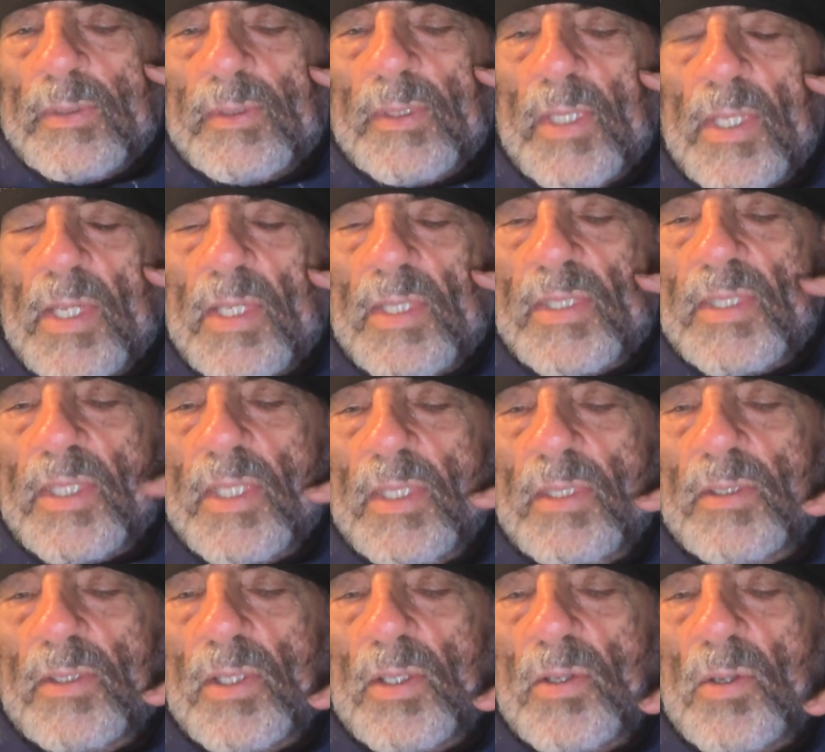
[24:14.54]
Then I see
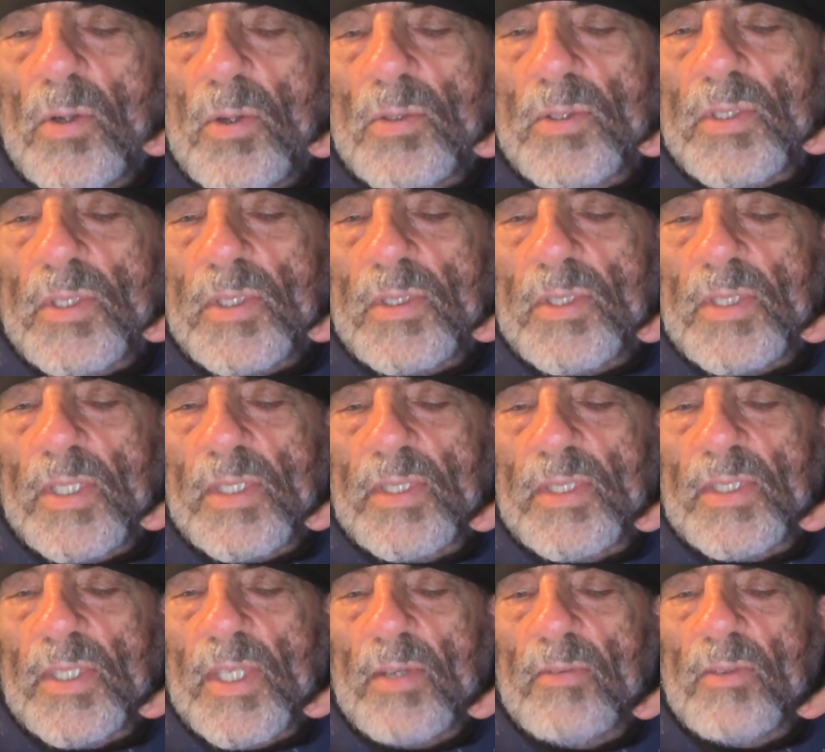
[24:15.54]
in the notes it says
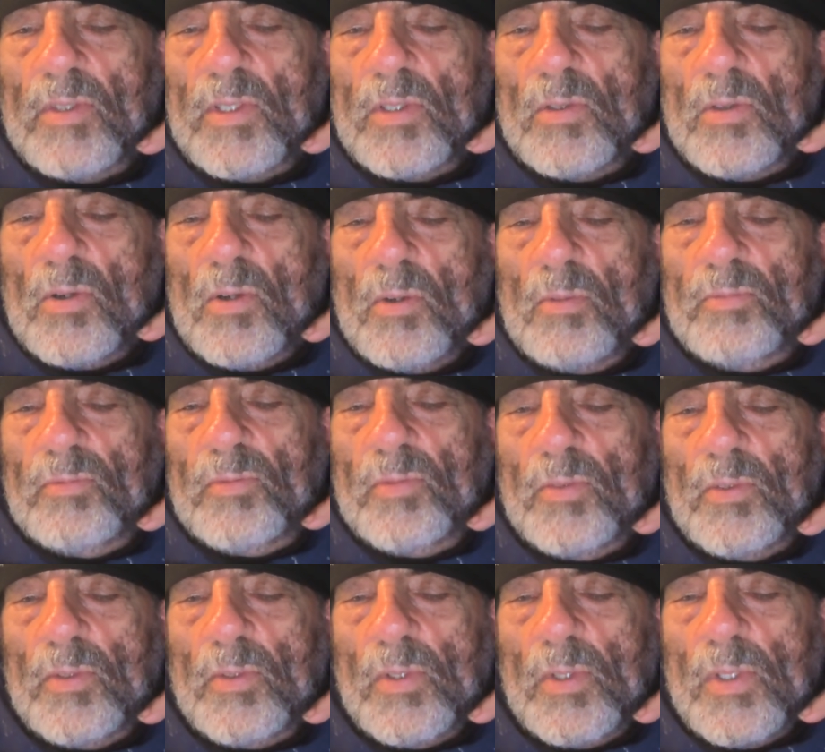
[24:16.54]
7 of
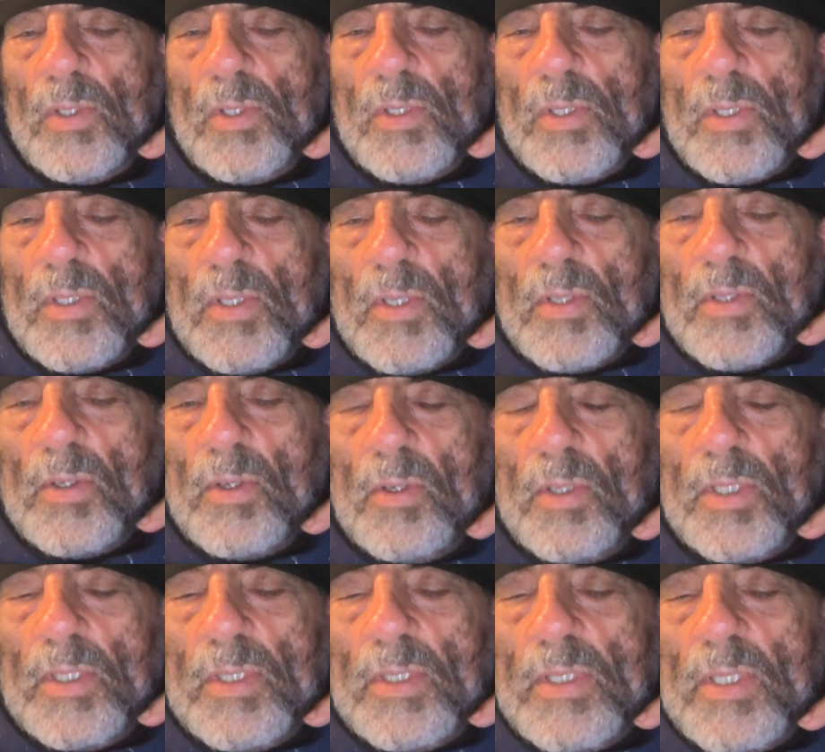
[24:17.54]

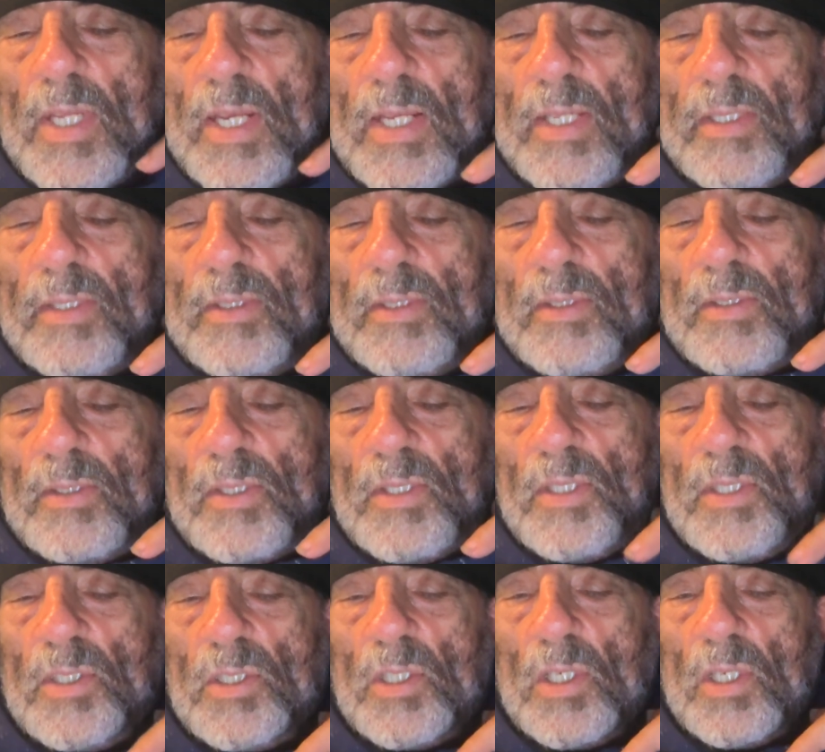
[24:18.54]
39.
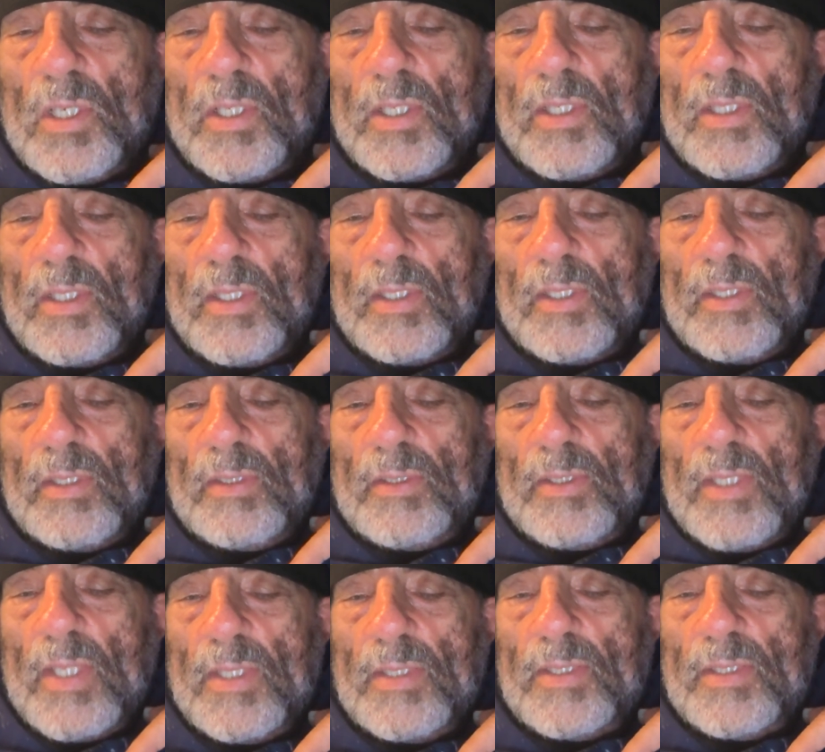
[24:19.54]
Initially it
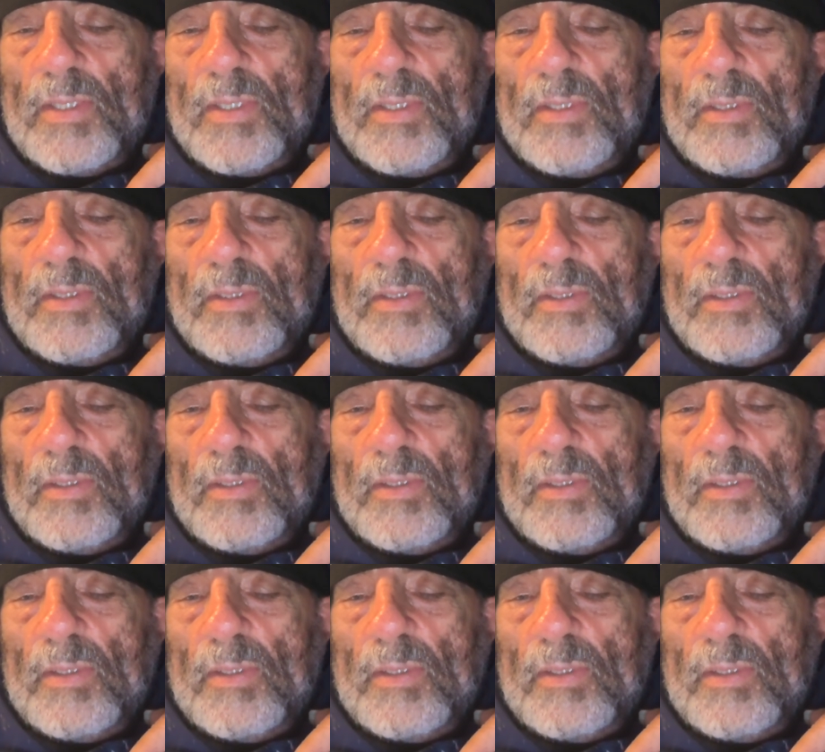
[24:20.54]
doesn't,